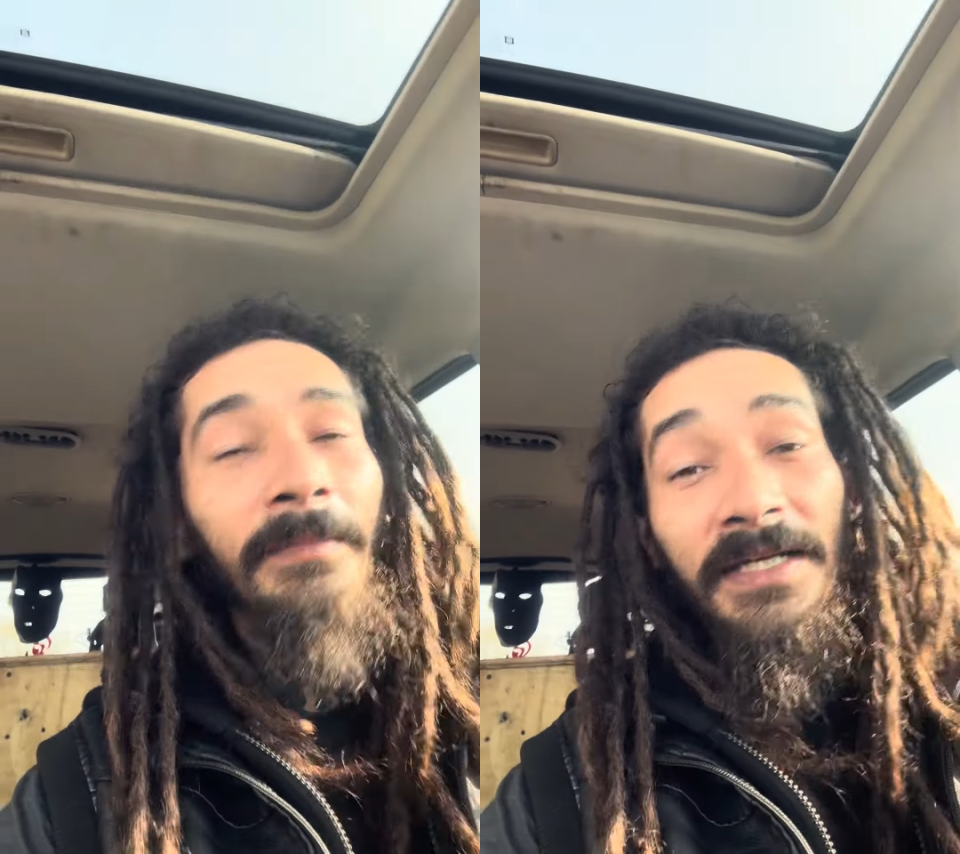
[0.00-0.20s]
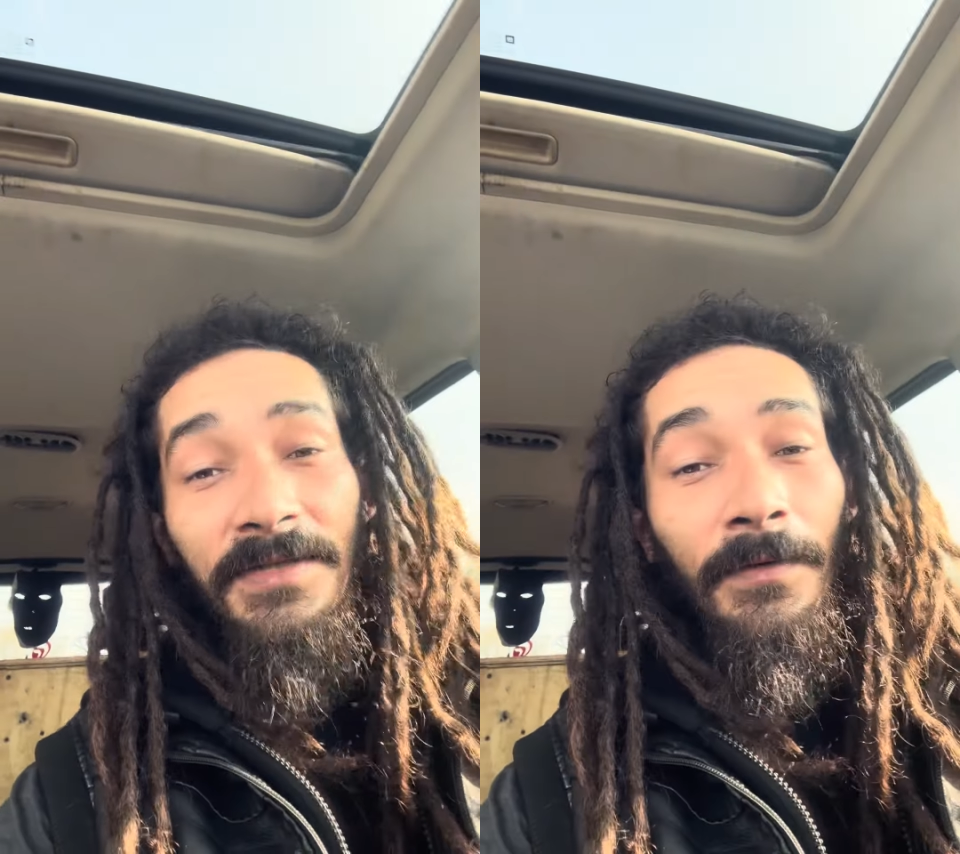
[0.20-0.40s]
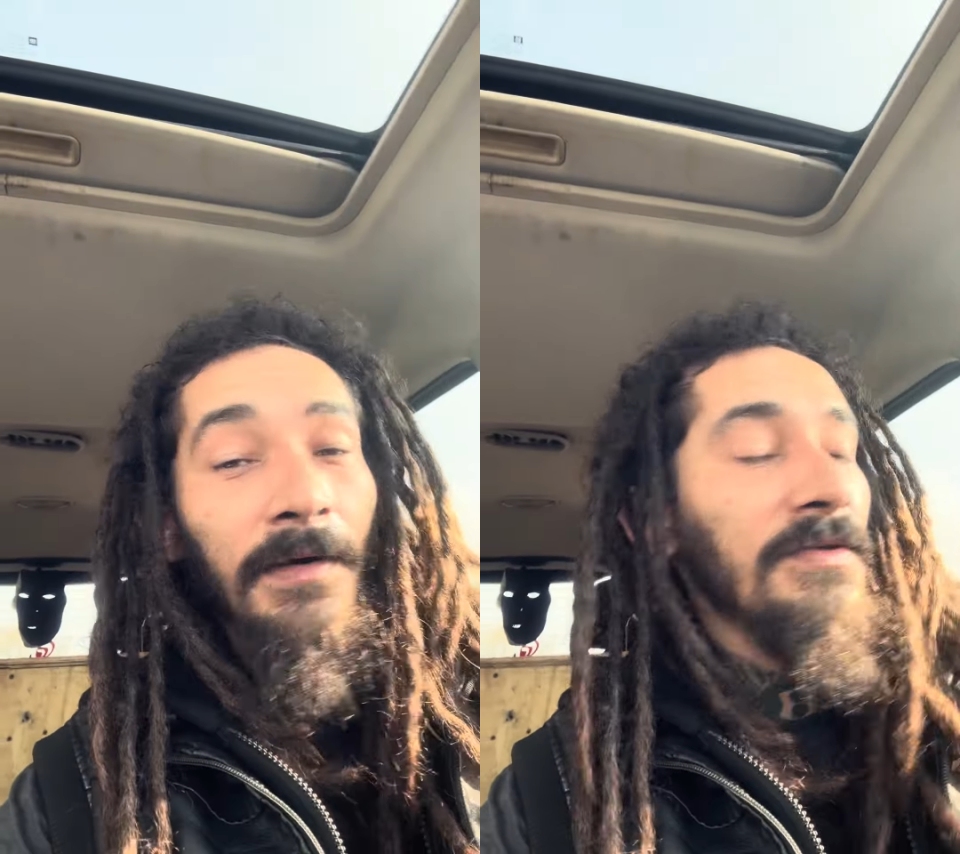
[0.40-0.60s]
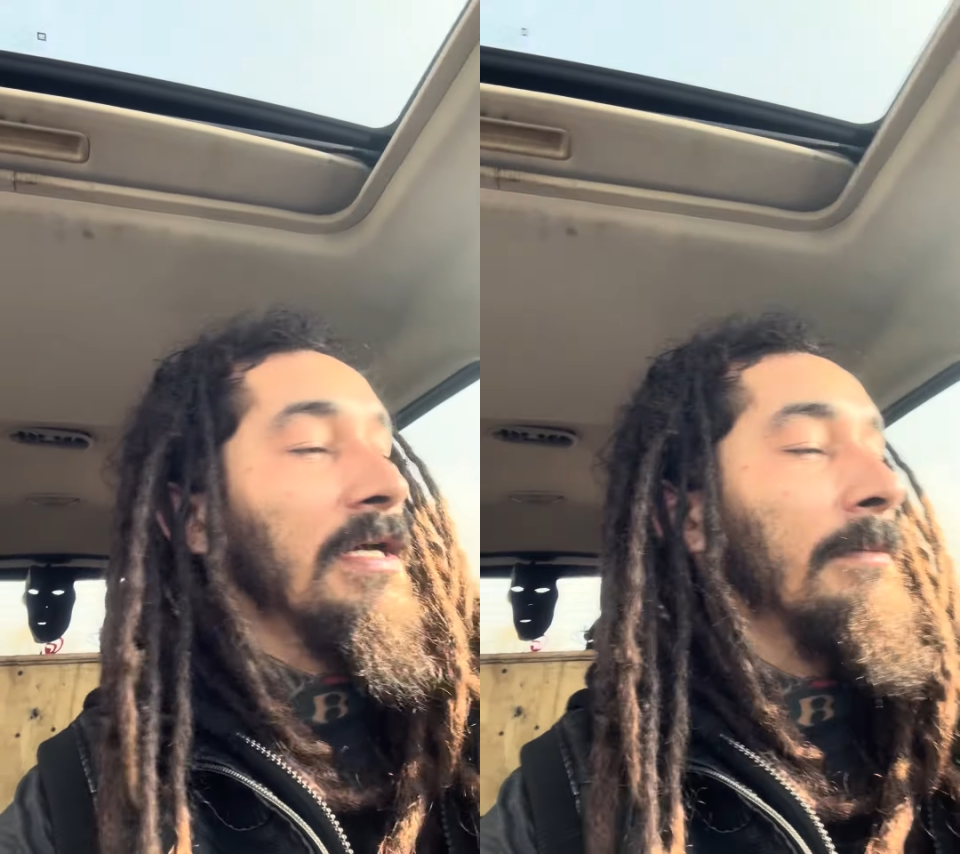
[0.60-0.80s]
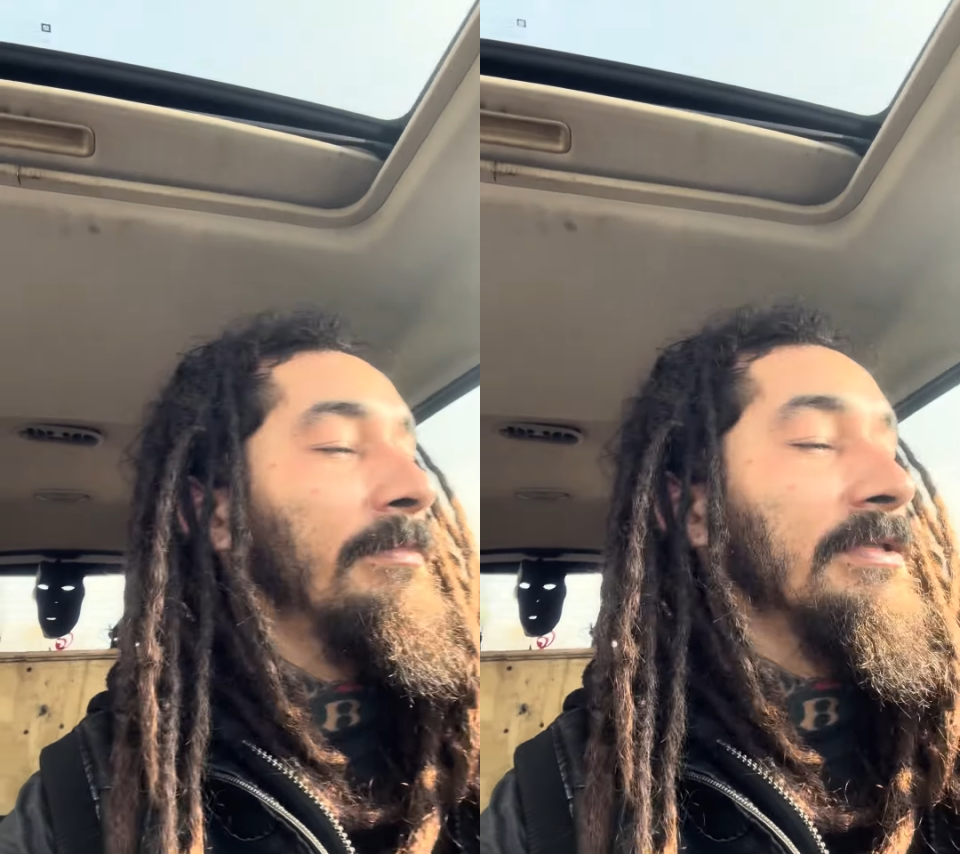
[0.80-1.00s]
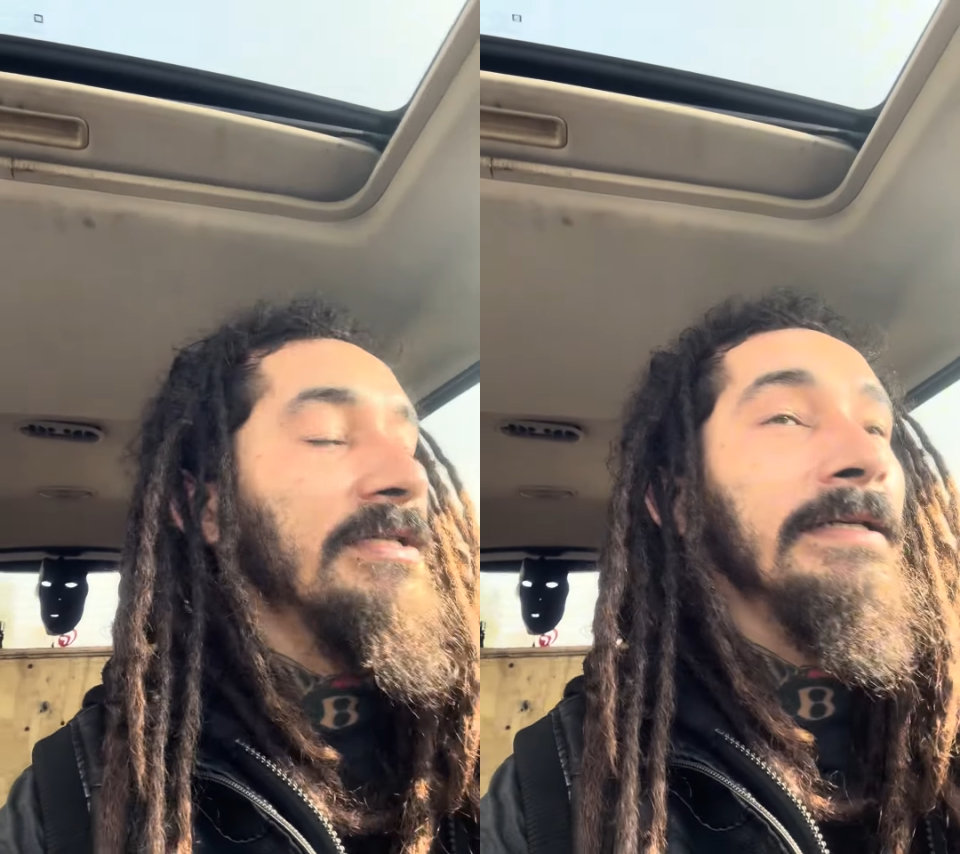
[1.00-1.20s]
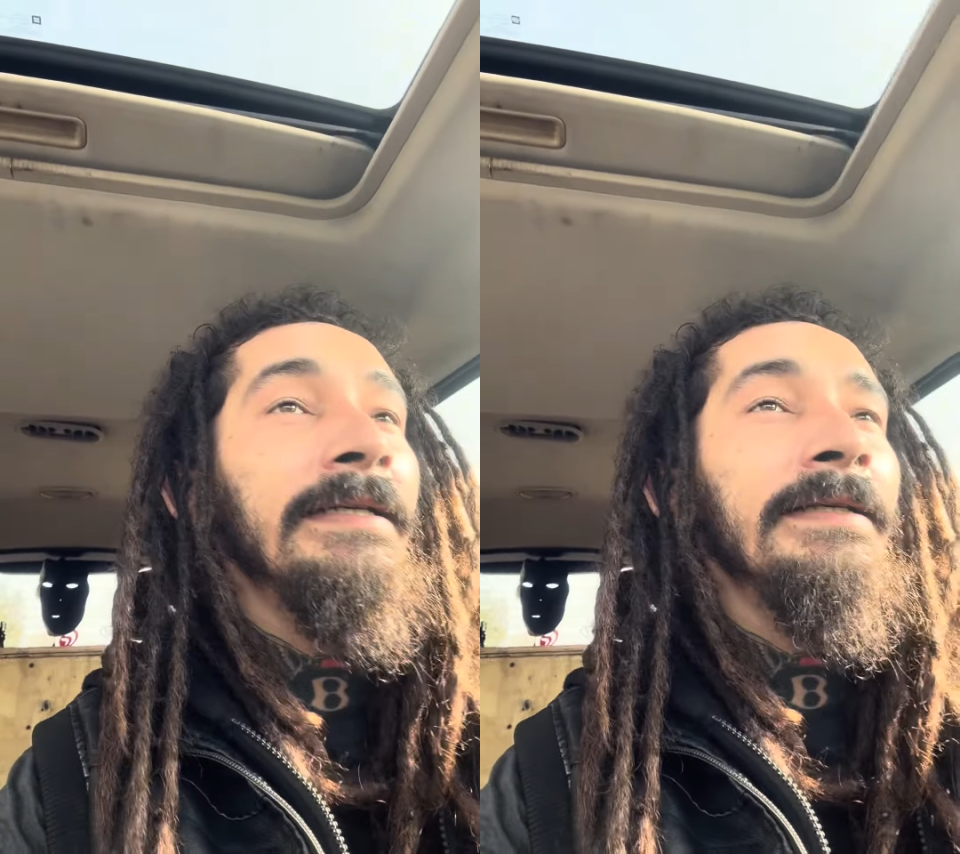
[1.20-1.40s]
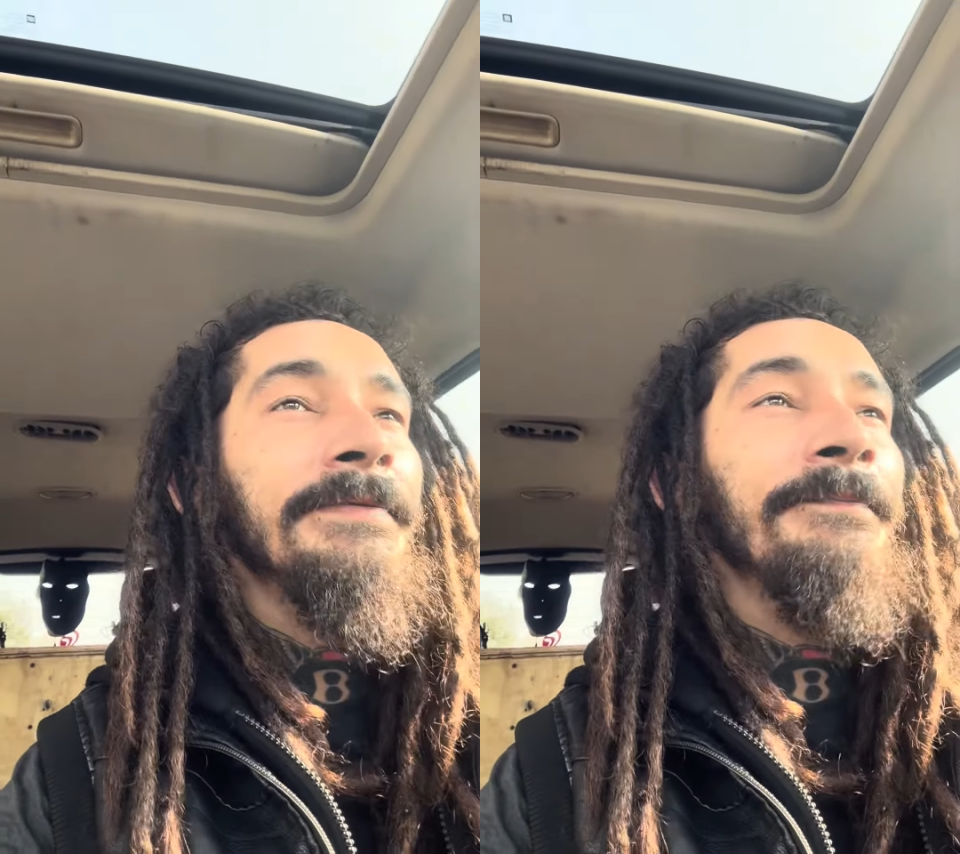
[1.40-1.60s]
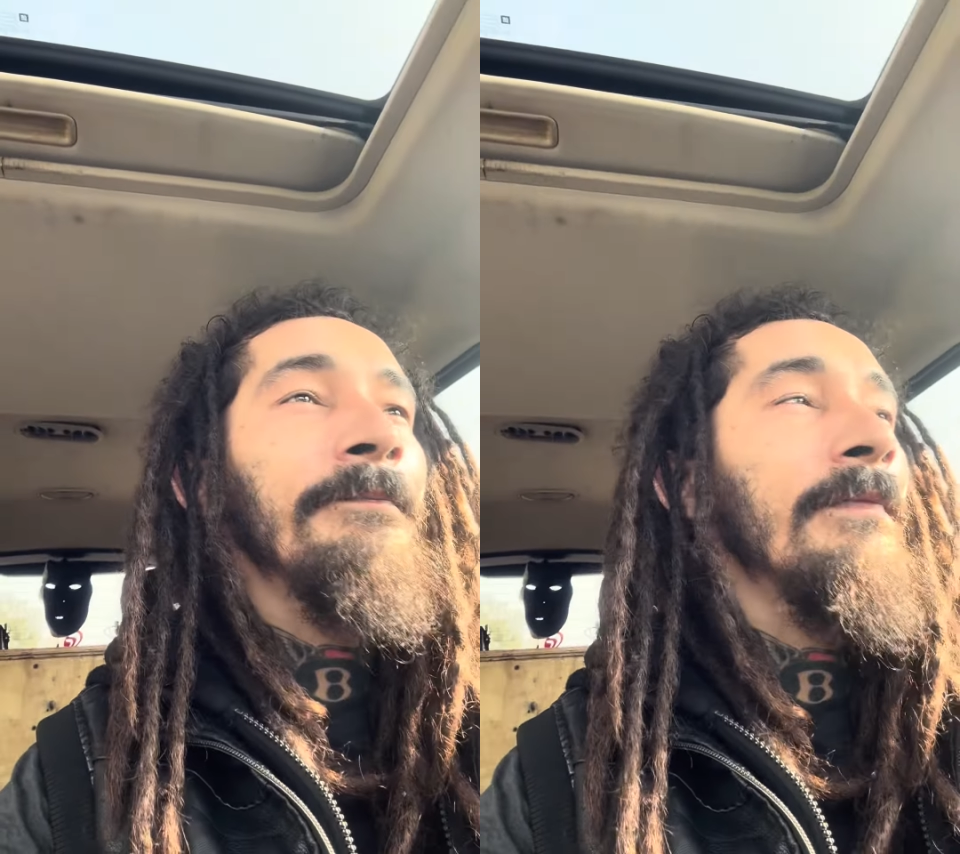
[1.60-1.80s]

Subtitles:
That's what I was trying to put you in.